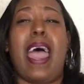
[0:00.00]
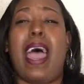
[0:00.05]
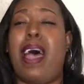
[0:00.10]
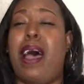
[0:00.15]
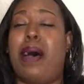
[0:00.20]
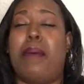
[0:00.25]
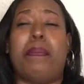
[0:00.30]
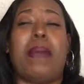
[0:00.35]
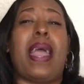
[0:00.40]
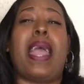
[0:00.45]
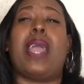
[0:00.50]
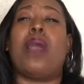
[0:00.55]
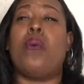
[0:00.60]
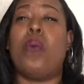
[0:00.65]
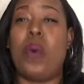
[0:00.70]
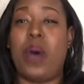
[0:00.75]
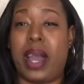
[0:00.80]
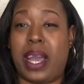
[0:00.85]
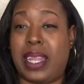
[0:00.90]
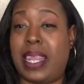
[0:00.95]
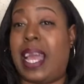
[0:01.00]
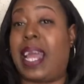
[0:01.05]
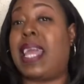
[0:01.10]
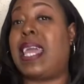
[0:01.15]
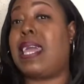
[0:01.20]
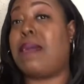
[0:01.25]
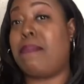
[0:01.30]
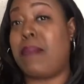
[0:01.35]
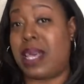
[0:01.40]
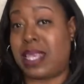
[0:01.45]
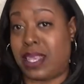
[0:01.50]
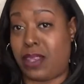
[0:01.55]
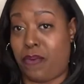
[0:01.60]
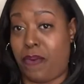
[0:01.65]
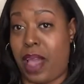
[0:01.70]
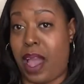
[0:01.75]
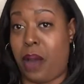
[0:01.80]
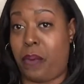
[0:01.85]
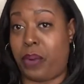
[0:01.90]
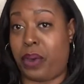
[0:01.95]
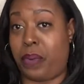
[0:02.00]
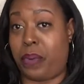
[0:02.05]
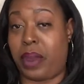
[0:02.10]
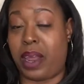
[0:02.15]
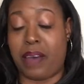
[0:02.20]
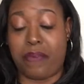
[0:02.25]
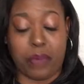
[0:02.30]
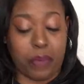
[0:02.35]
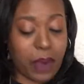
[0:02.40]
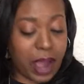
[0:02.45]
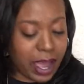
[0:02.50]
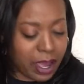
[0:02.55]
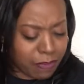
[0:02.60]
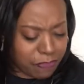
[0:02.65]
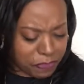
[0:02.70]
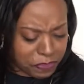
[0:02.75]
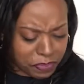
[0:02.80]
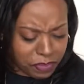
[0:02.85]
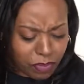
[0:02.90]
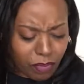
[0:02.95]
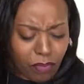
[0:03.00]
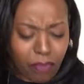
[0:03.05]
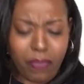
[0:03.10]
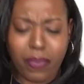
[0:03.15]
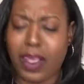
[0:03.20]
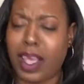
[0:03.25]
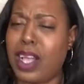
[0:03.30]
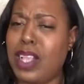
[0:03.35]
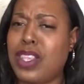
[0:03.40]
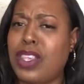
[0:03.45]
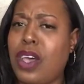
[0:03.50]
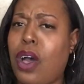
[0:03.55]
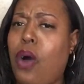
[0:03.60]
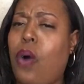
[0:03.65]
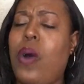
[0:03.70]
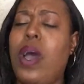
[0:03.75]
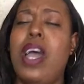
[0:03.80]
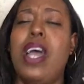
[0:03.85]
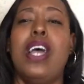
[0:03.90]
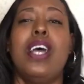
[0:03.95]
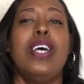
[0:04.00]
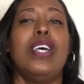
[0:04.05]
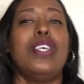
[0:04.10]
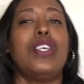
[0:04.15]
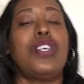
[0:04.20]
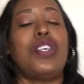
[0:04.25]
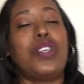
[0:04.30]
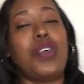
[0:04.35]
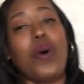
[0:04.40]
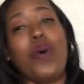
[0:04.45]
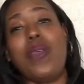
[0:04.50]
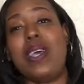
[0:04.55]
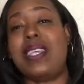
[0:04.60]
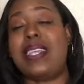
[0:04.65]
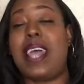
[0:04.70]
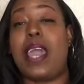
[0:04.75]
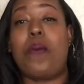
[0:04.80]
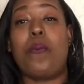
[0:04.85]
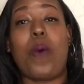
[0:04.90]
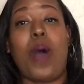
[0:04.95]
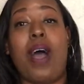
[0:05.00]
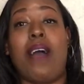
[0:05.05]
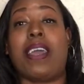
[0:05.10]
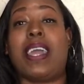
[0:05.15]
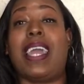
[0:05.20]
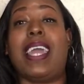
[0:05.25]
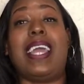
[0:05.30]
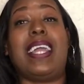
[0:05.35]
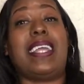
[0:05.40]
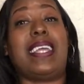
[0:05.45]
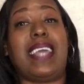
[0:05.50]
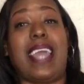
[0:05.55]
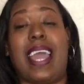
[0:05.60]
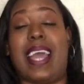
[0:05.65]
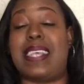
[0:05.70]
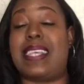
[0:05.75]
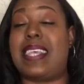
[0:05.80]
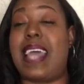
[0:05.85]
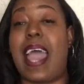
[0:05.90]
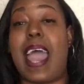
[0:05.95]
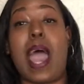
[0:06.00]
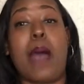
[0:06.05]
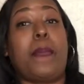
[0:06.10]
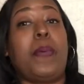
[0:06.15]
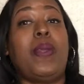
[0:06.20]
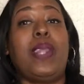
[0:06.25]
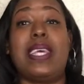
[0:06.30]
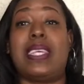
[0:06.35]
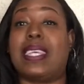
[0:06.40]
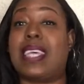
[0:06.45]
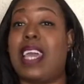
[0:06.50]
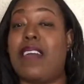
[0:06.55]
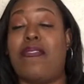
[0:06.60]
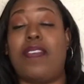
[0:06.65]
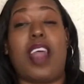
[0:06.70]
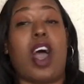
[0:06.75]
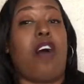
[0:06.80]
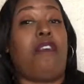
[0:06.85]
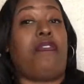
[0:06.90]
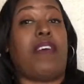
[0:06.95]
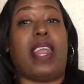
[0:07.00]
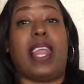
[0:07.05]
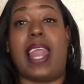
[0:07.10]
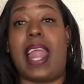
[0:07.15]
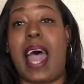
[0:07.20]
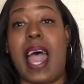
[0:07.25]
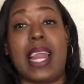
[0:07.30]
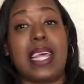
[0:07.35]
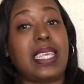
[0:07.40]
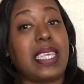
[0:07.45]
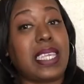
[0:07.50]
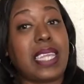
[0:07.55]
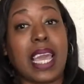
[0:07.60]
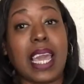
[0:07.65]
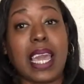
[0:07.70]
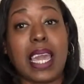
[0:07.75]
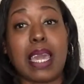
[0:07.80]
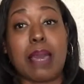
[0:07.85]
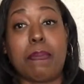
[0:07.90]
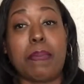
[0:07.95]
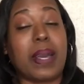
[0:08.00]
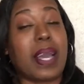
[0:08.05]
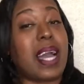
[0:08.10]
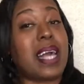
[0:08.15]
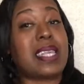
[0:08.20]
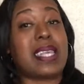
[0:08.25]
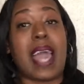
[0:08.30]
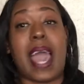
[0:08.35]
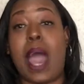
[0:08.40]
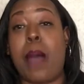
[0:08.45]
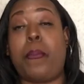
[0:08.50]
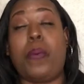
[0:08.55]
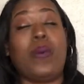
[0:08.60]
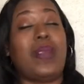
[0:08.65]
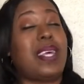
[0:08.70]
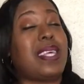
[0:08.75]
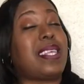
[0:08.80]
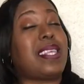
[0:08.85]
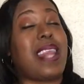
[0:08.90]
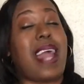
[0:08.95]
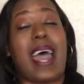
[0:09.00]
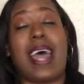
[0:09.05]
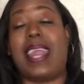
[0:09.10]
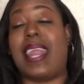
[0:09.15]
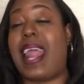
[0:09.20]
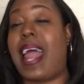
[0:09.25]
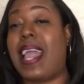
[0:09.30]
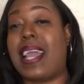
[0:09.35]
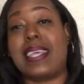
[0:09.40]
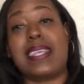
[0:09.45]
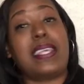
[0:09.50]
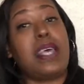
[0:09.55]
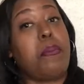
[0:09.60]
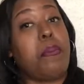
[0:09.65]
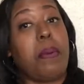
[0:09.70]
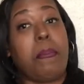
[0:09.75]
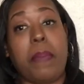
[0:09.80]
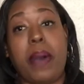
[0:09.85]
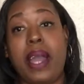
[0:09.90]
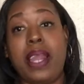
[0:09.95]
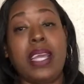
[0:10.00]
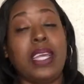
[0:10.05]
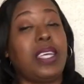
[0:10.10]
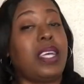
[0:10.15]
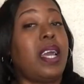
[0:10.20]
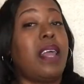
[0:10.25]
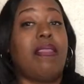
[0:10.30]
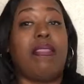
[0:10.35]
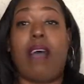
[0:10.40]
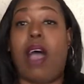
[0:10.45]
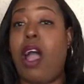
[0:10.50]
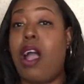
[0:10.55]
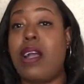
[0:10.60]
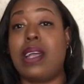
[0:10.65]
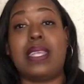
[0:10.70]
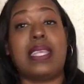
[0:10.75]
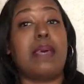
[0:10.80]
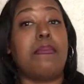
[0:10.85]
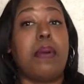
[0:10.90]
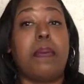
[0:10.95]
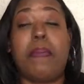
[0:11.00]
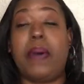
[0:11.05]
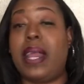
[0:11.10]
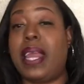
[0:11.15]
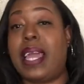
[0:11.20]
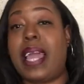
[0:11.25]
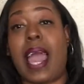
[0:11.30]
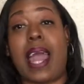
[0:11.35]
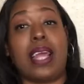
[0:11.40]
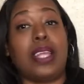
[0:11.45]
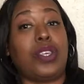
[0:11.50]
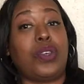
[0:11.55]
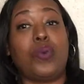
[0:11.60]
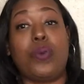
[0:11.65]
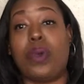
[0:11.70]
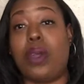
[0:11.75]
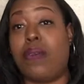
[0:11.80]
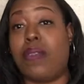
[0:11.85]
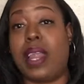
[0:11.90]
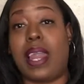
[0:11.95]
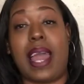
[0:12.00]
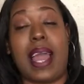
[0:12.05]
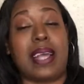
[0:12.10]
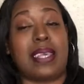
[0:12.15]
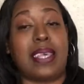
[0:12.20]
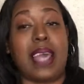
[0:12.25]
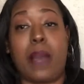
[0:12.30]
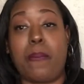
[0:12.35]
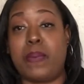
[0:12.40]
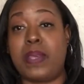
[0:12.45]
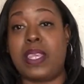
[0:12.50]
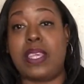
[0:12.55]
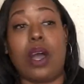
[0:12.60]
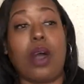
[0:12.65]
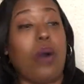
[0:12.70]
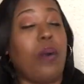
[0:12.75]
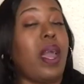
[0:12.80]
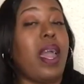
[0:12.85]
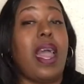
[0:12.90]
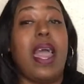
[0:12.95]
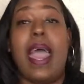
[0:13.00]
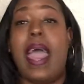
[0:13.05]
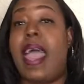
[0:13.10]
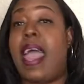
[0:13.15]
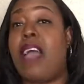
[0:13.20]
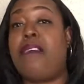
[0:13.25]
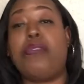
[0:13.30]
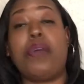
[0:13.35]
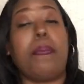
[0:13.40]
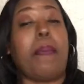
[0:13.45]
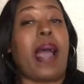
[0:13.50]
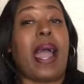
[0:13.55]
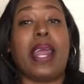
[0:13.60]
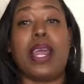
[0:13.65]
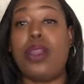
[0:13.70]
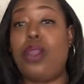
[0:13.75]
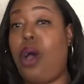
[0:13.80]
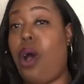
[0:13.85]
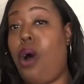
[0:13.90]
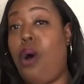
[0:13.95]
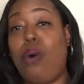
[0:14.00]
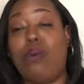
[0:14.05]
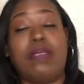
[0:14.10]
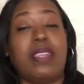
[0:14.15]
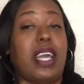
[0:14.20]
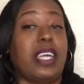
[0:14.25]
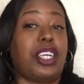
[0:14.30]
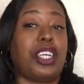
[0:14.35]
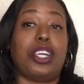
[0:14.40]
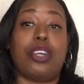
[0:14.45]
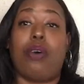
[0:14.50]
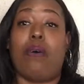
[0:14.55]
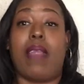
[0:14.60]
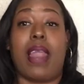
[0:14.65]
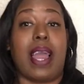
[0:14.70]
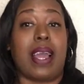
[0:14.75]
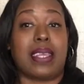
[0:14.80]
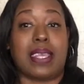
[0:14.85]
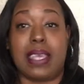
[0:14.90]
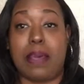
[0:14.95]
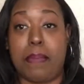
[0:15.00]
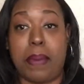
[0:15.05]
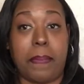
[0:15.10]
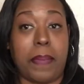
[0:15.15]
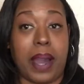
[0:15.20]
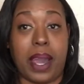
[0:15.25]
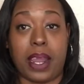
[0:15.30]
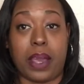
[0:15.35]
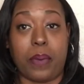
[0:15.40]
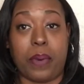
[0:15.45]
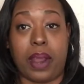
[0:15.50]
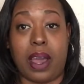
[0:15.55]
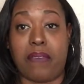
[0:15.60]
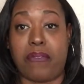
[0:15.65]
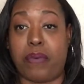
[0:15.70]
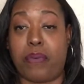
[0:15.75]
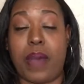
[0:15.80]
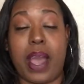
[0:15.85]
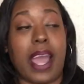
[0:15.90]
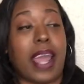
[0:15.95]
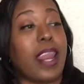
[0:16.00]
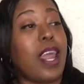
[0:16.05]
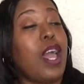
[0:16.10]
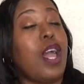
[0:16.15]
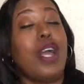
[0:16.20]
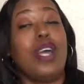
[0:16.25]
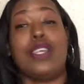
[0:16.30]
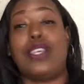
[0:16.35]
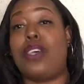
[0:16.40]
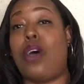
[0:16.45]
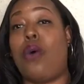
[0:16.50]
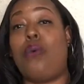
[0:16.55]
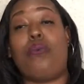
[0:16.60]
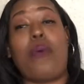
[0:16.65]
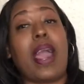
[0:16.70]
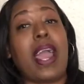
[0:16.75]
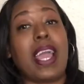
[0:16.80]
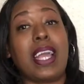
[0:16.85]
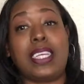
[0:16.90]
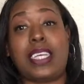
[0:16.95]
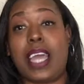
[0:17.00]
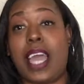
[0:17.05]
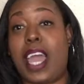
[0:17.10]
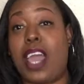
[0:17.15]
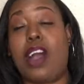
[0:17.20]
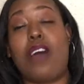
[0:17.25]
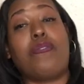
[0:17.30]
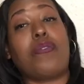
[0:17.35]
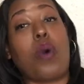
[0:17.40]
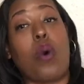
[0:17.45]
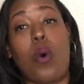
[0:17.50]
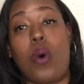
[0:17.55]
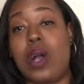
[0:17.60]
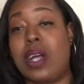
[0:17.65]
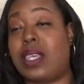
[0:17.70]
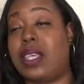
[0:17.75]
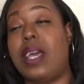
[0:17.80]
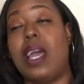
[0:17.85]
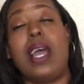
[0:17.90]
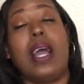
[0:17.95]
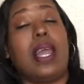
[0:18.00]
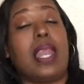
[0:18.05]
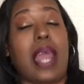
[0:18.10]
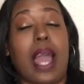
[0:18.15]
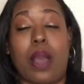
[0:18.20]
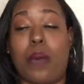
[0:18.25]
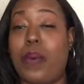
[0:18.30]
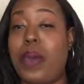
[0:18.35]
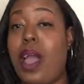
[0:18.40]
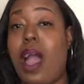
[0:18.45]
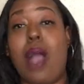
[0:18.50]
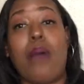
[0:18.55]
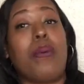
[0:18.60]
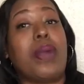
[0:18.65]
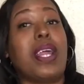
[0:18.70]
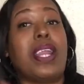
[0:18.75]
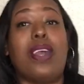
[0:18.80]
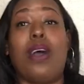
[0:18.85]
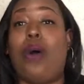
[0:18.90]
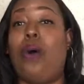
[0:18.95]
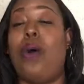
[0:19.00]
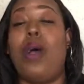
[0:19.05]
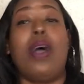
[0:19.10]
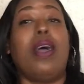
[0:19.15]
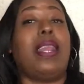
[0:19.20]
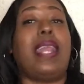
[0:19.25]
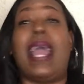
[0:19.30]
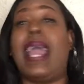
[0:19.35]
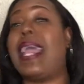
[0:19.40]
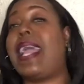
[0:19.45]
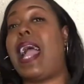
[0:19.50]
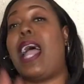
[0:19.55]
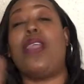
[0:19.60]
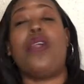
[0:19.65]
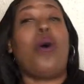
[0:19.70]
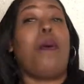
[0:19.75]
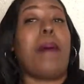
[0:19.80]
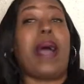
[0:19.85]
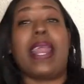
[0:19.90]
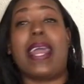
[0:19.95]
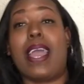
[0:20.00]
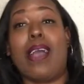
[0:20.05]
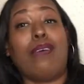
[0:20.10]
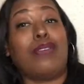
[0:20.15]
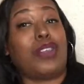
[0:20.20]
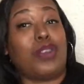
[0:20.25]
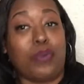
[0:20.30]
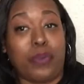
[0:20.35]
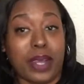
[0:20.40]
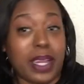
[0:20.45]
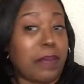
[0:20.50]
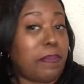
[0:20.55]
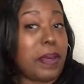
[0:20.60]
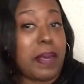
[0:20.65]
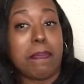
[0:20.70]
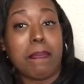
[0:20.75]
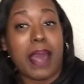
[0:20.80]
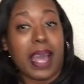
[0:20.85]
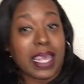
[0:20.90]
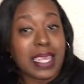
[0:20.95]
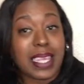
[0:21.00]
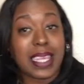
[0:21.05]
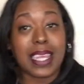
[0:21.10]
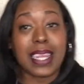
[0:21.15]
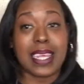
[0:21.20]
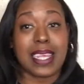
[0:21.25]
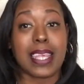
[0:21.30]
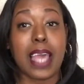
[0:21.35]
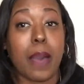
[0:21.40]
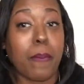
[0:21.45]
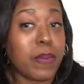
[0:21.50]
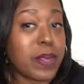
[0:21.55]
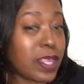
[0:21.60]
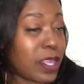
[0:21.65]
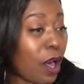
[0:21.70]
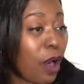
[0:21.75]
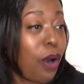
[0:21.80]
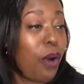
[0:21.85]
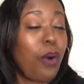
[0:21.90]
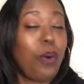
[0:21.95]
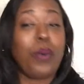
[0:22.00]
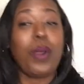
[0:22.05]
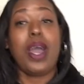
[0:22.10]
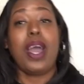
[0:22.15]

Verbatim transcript: um, A1 that he messed around with whatever, right? And so Soon as they walk in, yes, Apple is giving off a lot of steam because Apple does not like Summer Bunni. Her and Summer Bunni got into it on the last episode. Everybody knows that she don't like Summer Bunni, whatever, right? So Ray J, of course, like we already know, they ain't got nobody else to really be messy this episode